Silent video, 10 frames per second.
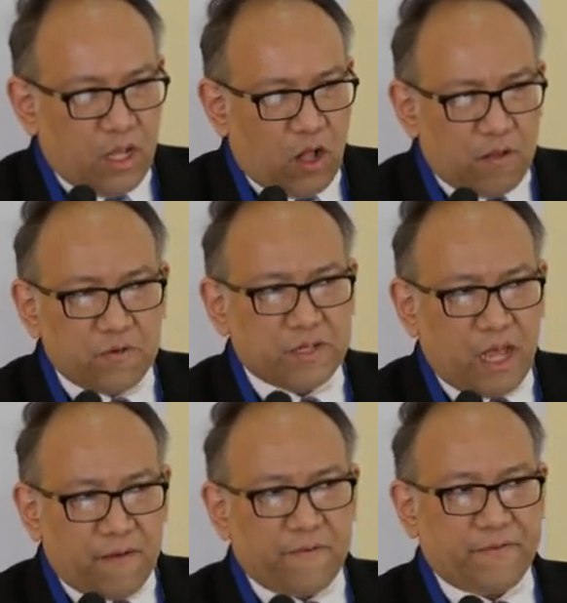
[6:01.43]
almost
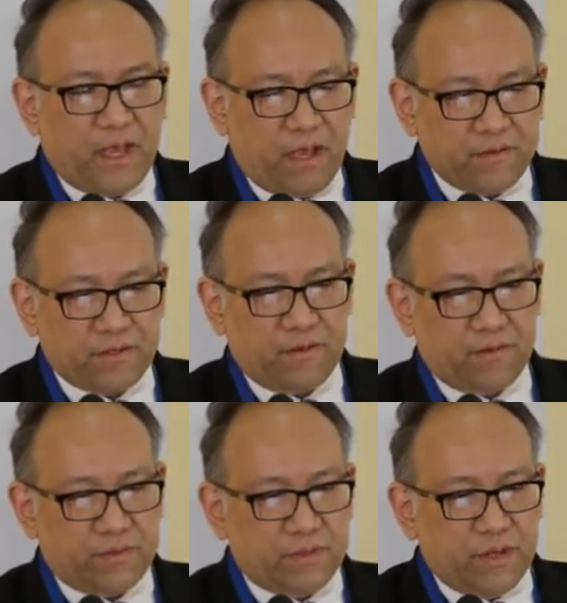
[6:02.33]
half of the
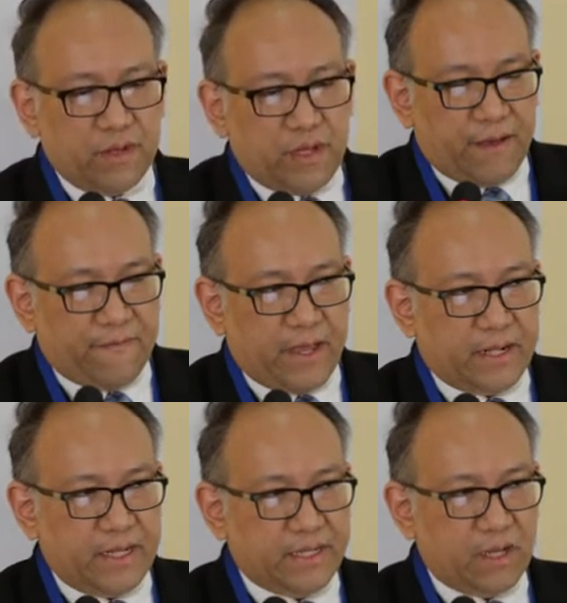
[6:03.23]
households have
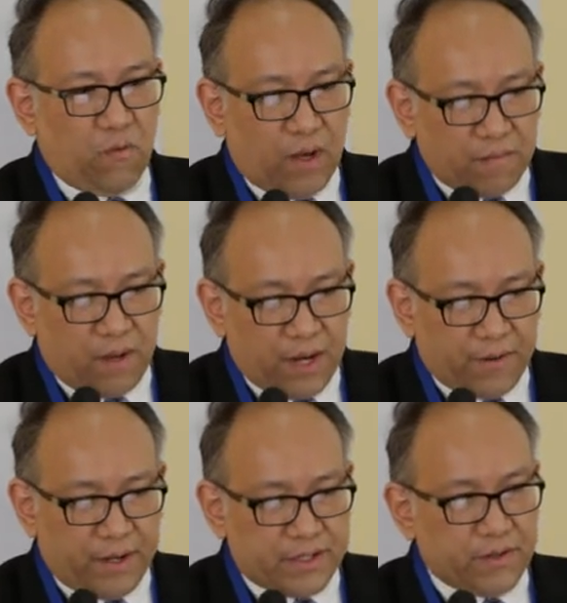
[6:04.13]
at least one
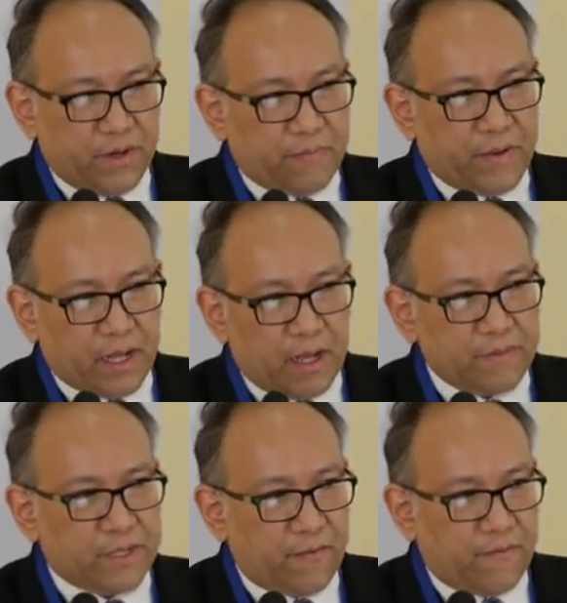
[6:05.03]
migrant, so it
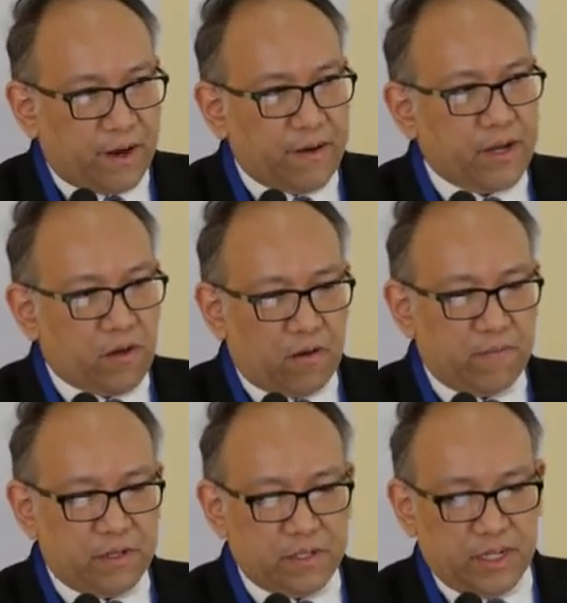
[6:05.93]
becomes a very
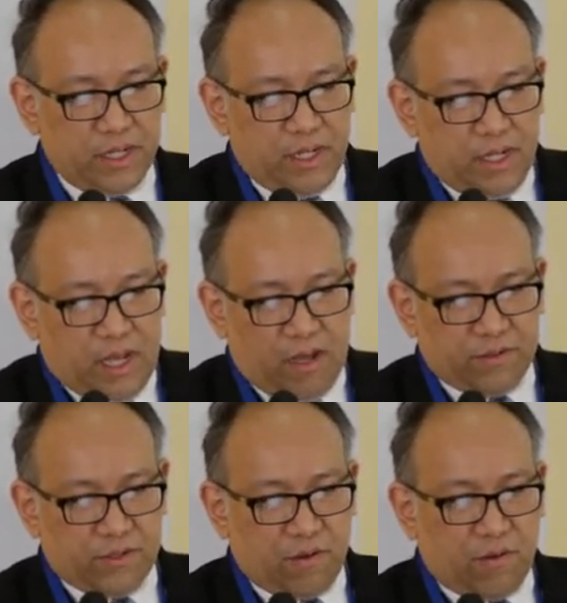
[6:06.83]
common
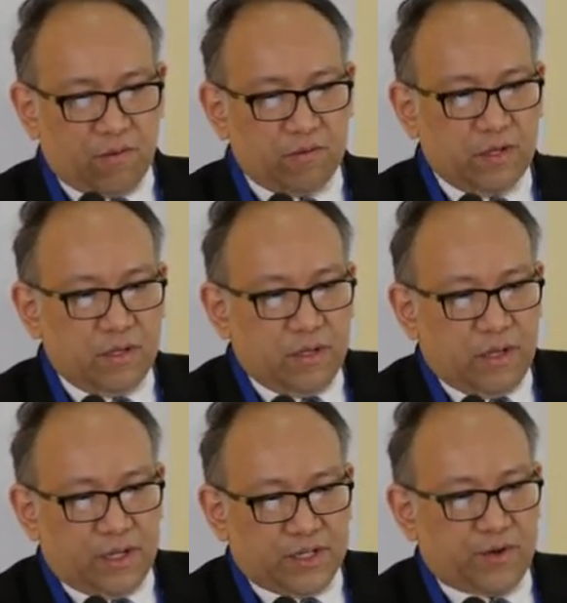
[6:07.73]
household
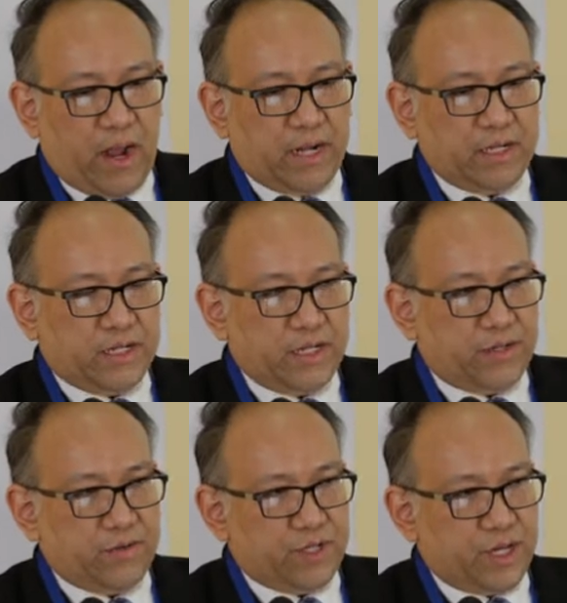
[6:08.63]
strategy
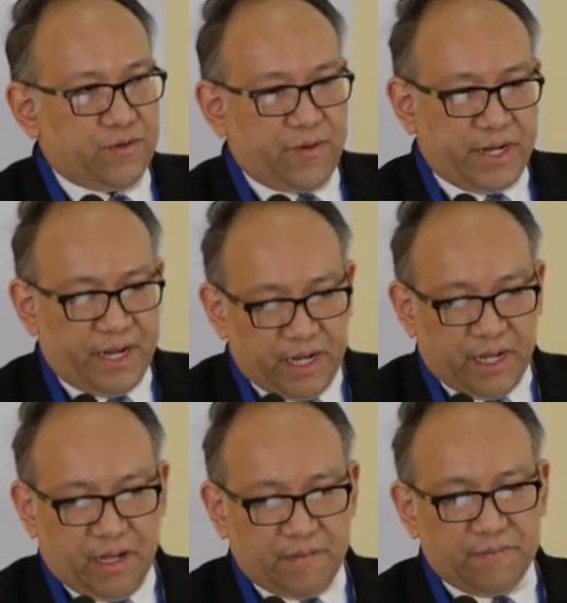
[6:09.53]
to generate
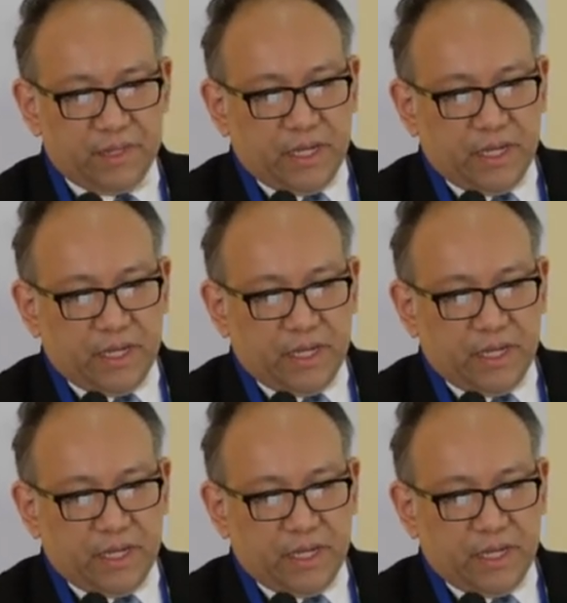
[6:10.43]
income.